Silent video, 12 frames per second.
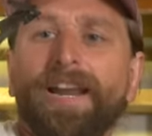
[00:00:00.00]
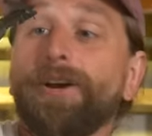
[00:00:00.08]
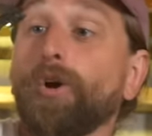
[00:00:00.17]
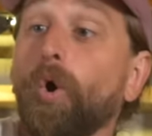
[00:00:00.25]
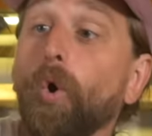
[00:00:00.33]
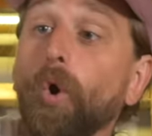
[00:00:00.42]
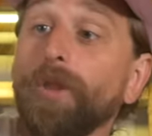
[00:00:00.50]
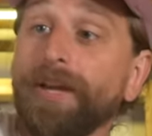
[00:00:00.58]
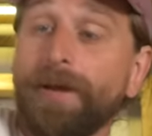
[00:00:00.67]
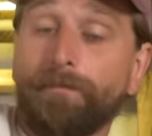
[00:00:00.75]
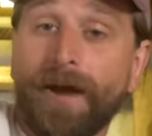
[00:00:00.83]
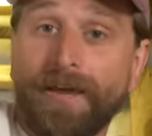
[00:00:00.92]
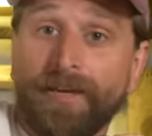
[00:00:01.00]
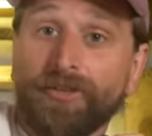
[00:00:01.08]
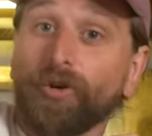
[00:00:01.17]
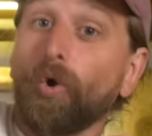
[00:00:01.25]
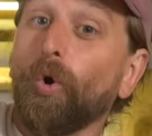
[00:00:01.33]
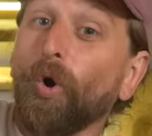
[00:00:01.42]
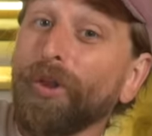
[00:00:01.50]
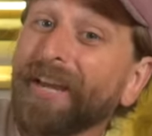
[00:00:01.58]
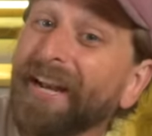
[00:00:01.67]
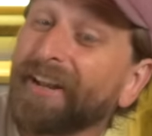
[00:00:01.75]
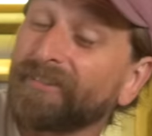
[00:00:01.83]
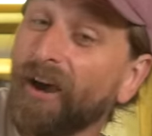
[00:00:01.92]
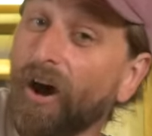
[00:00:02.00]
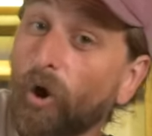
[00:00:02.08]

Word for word: Now you're holding it by this, you're holding it in its